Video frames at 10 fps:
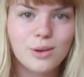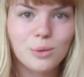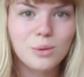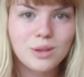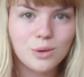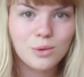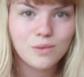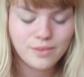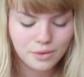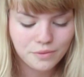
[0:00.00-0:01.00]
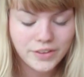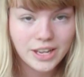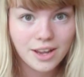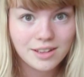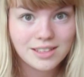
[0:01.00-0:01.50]
on on on
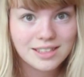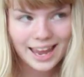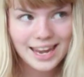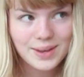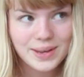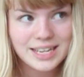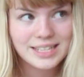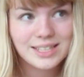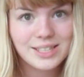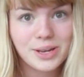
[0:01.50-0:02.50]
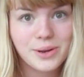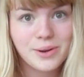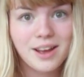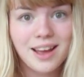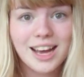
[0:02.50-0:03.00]
videos. Anyway,
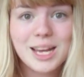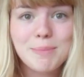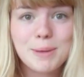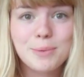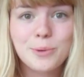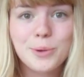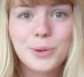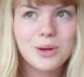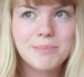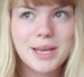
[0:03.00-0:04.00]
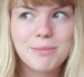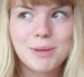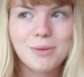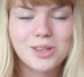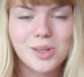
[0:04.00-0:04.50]
so hi people who are
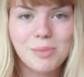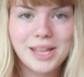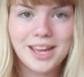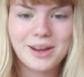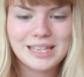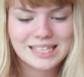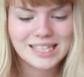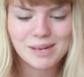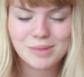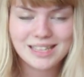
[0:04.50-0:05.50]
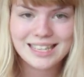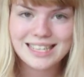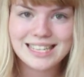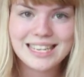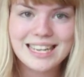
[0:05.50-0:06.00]
maybe possibly going to Summer in the
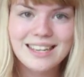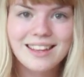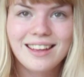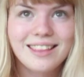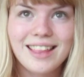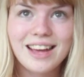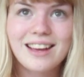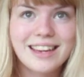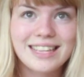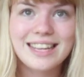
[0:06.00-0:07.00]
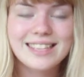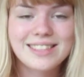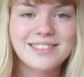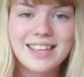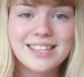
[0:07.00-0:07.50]
City. But hi,
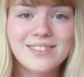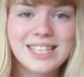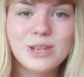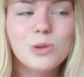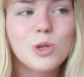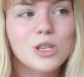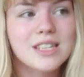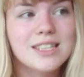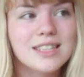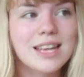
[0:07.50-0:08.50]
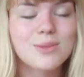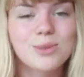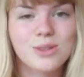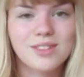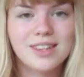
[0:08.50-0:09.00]
that's that's really cool because guess
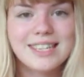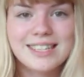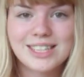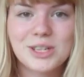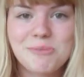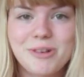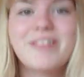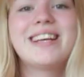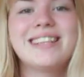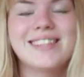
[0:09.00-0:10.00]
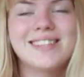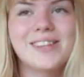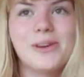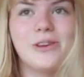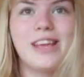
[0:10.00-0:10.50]
what? Like, so am I.
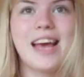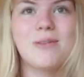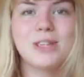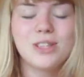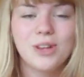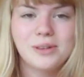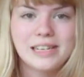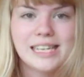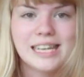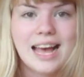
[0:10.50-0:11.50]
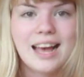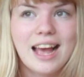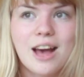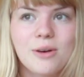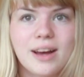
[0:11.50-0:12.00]
So yeah, we should totally hang
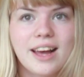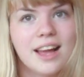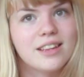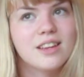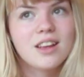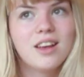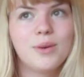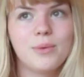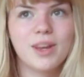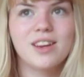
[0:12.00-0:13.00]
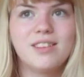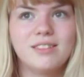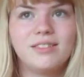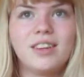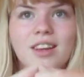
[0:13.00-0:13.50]
out and we
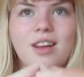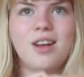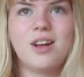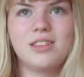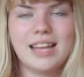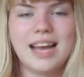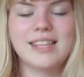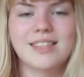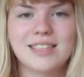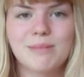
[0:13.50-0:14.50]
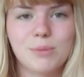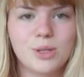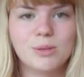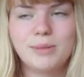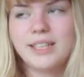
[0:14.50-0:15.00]
can hold hands
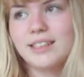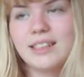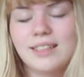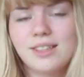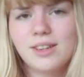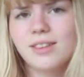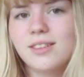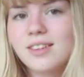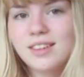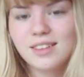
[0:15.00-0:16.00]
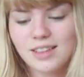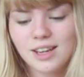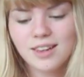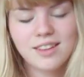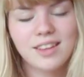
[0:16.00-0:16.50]
possibly. I don't know.
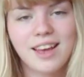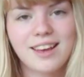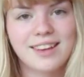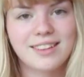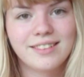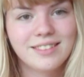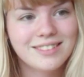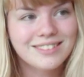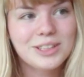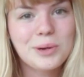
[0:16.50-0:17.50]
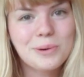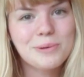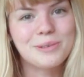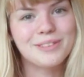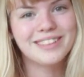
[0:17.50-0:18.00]
That yeah.
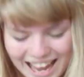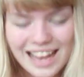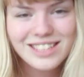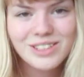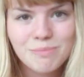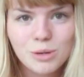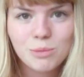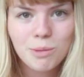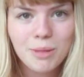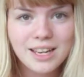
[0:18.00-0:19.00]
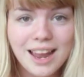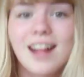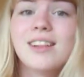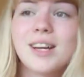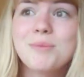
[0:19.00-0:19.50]
Cool! As you can probably
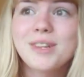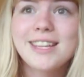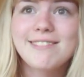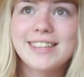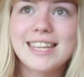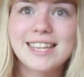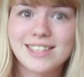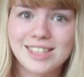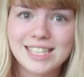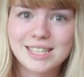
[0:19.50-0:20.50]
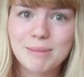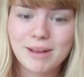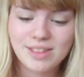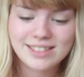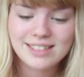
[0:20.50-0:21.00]
tell, I'm really really excited
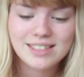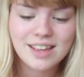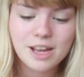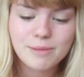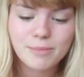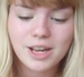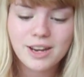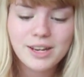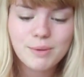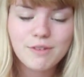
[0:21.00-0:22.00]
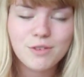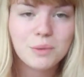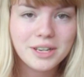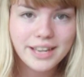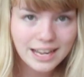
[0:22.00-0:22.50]
about this. Um, I only went for
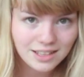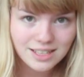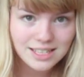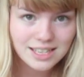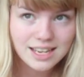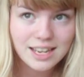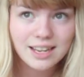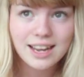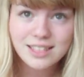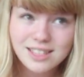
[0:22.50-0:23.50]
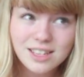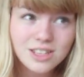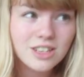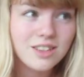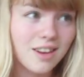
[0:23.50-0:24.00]
one day last year and I had
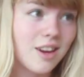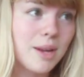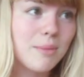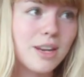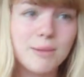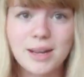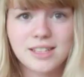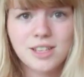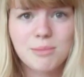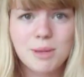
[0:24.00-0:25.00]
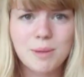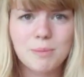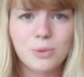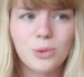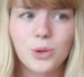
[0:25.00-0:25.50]
such a good time, and I met so many
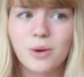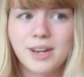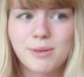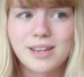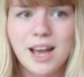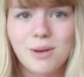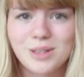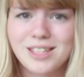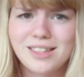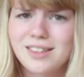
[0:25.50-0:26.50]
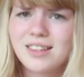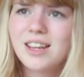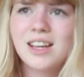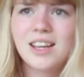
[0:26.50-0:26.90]
people who I would now consider